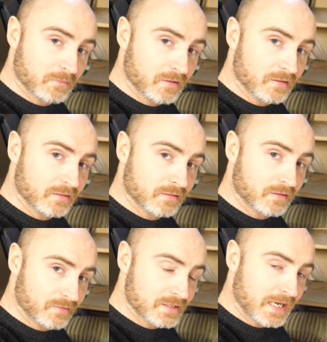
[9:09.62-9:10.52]
that
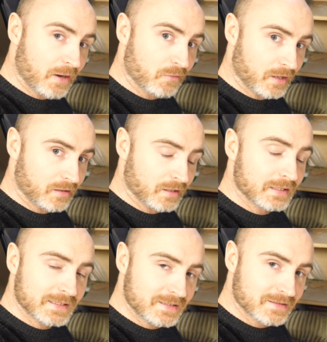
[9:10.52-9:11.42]
there is out there,
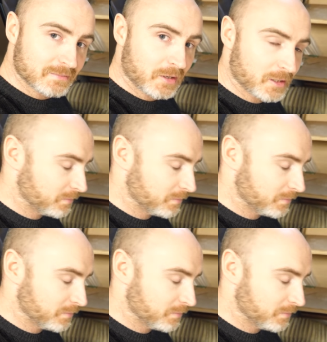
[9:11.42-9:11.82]
at least in my